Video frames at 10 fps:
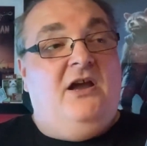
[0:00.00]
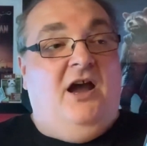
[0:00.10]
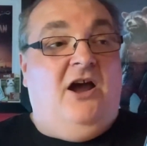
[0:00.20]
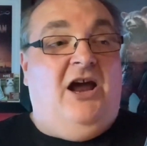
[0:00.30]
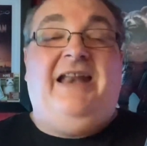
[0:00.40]

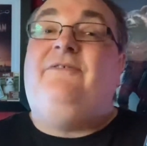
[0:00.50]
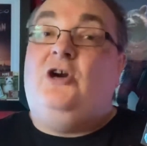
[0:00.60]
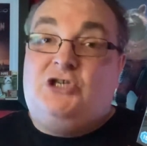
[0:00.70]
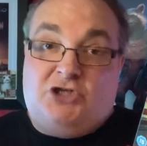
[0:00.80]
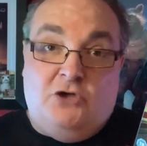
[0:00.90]
Uh, and if
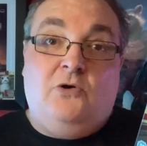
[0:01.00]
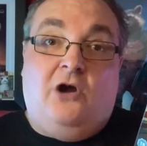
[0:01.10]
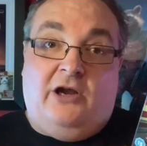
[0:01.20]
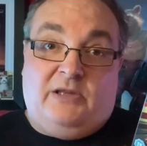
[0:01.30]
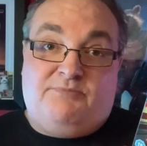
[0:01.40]
I do
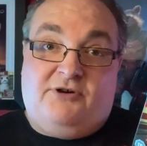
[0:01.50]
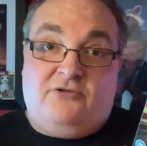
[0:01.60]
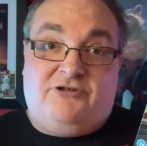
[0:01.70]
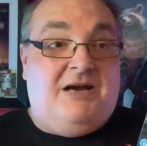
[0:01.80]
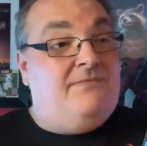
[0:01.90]
like the
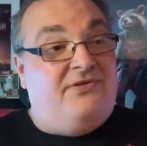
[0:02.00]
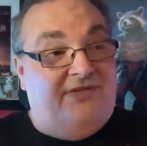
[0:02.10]
programme,